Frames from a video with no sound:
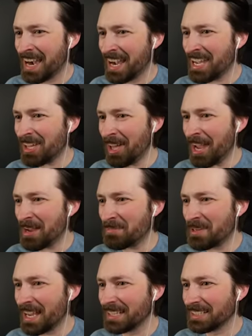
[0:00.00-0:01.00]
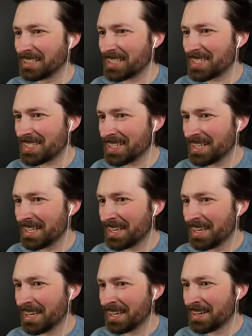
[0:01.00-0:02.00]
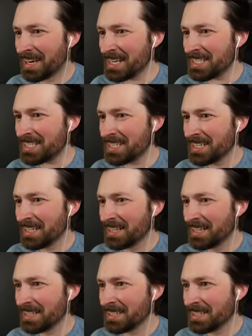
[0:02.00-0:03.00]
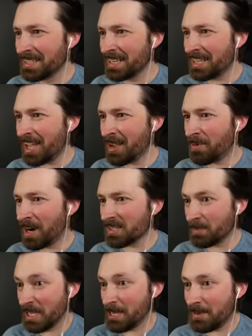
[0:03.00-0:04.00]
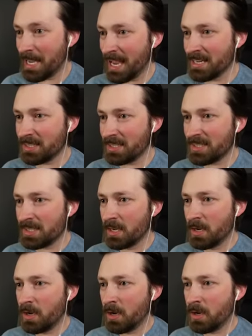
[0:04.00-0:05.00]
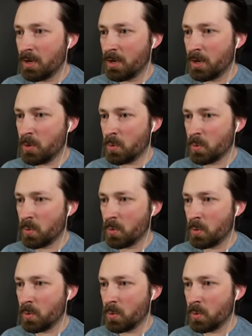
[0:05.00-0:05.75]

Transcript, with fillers: It can't be endless, right? It can't possibly be endless. Who?